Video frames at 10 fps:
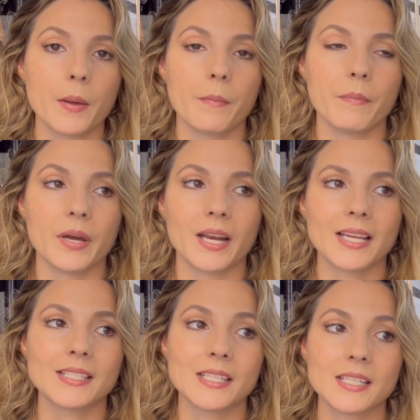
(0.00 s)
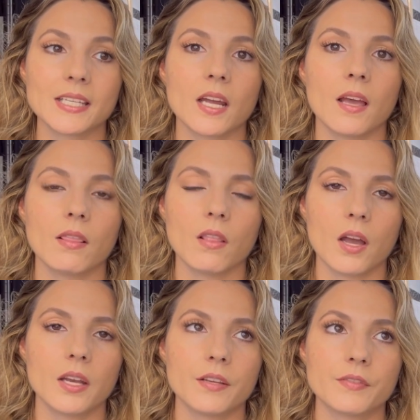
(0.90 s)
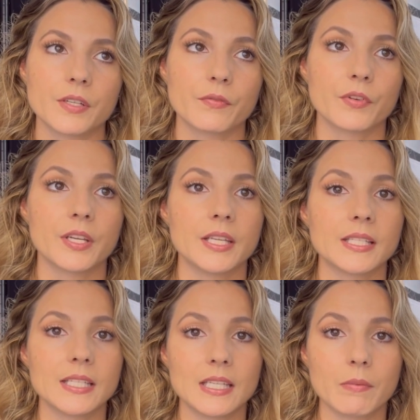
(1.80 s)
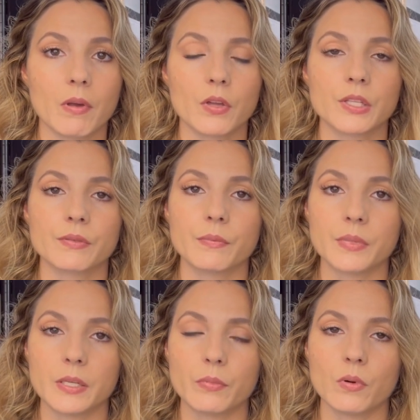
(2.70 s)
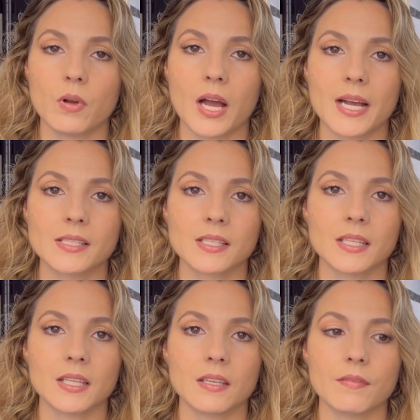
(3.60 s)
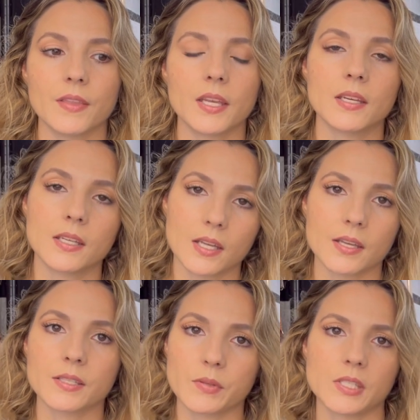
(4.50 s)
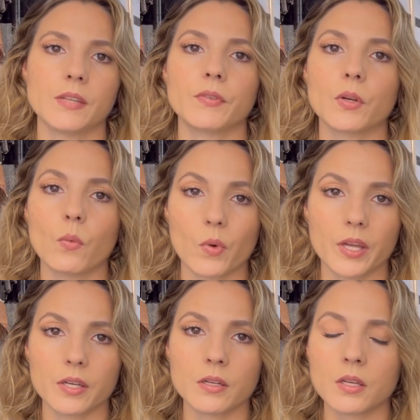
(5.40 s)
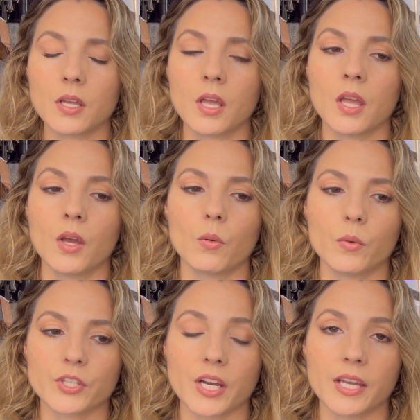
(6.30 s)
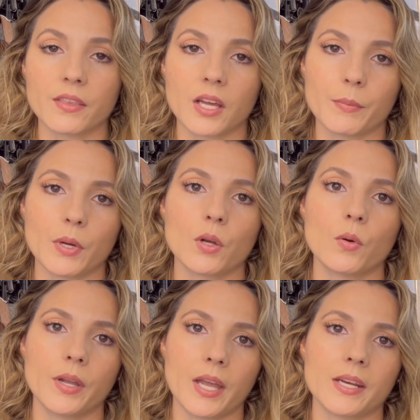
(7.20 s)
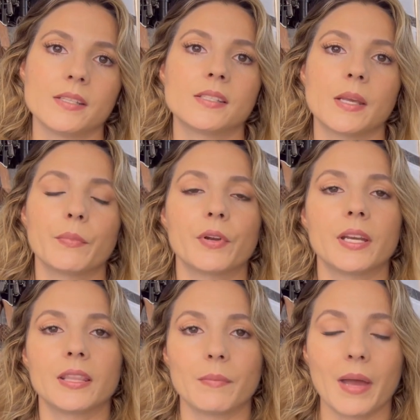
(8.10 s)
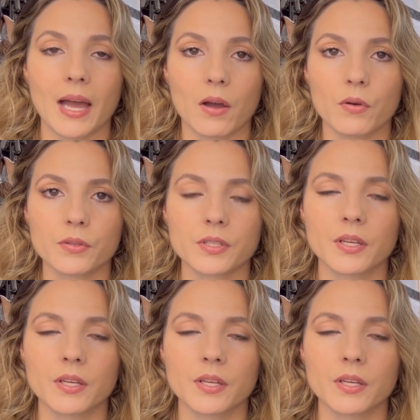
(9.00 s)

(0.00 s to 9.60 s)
But I did get a lot of different emails from people asking if they could get a specific one, which I had thought about going ahead and separating them out.